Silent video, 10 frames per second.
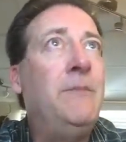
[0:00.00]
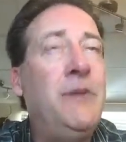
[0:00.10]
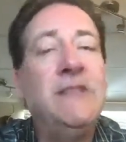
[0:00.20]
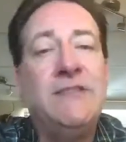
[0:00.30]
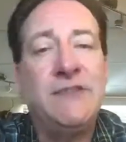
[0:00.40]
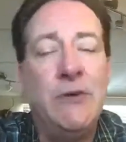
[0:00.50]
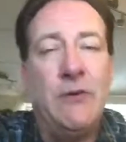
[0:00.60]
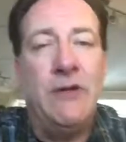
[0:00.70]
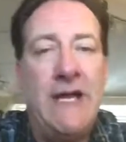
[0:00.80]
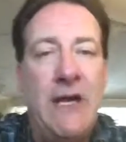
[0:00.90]
business
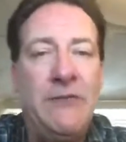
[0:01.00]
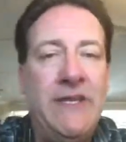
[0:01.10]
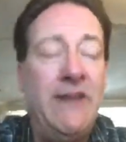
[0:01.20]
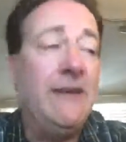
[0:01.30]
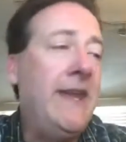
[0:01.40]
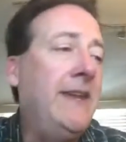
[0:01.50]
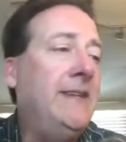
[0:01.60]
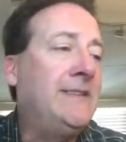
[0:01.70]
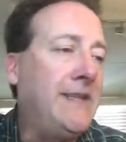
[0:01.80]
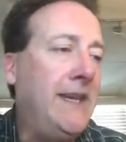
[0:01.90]
owner out there in any
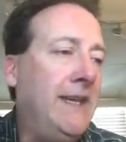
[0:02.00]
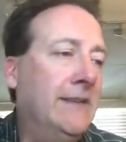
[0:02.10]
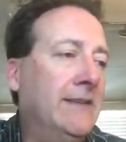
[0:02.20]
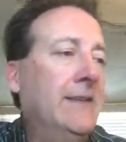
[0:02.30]
state,